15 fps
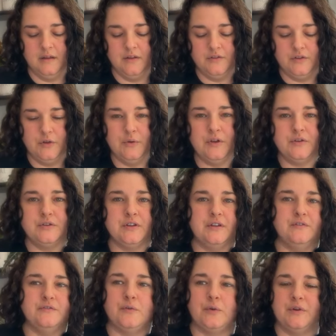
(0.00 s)

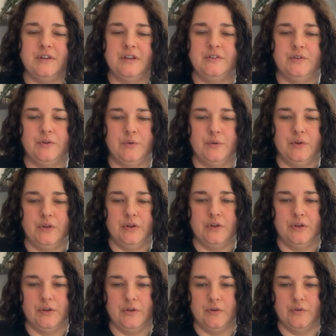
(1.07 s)
242
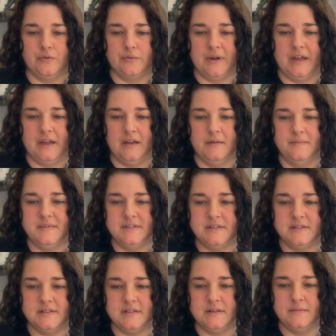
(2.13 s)

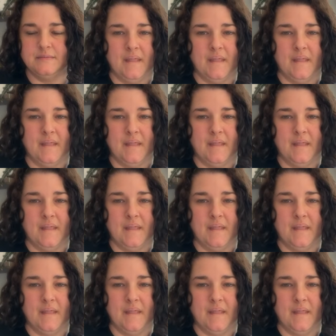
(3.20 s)
grams.